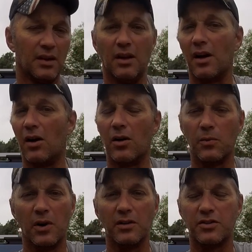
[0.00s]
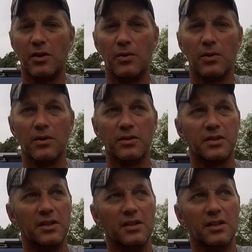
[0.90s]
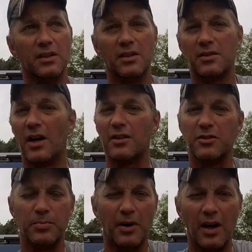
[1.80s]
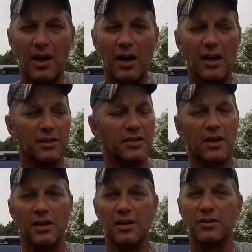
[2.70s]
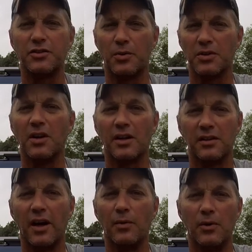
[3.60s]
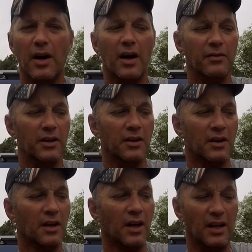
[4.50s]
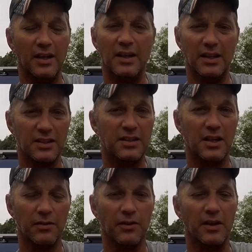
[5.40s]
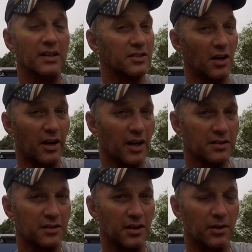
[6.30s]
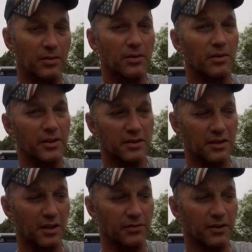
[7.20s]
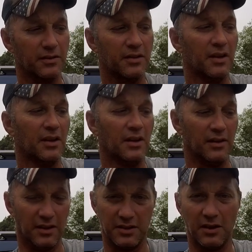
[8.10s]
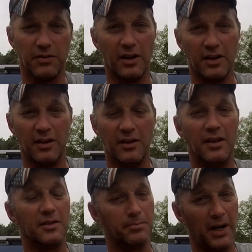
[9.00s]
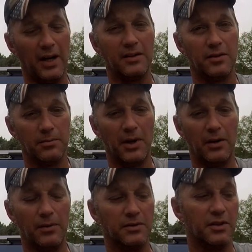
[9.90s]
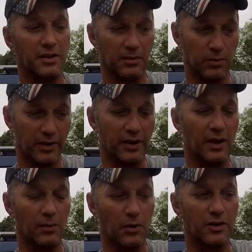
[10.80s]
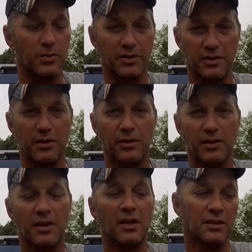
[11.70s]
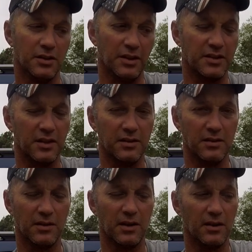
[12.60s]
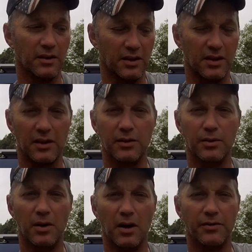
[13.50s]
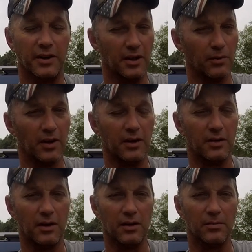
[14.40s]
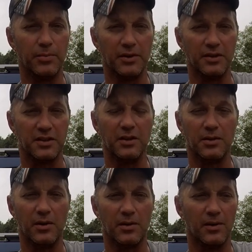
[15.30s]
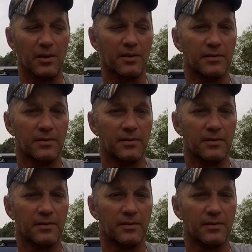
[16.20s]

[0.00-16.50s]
a lot of hardware stores, uh, tractor supply uh, stores like that will have it. And it is different. It's not acetone. There is a difference. This stuff right here is bad to the bone, so you really got to watch what you're doing. So let's get under there and get that glue off and get ready to put this keel guard on.